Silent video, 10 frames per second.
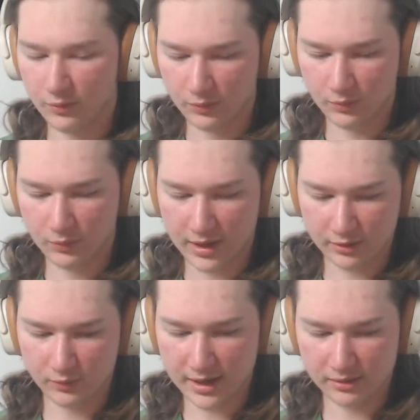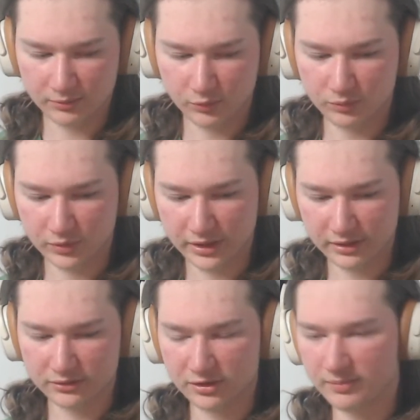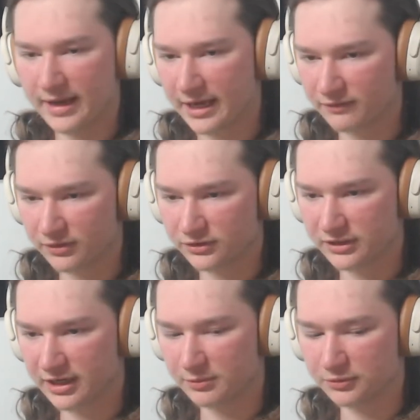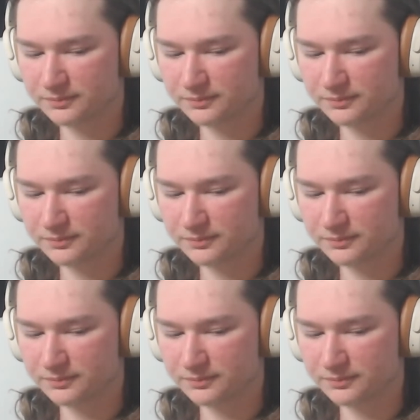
while getting to the back for this camera,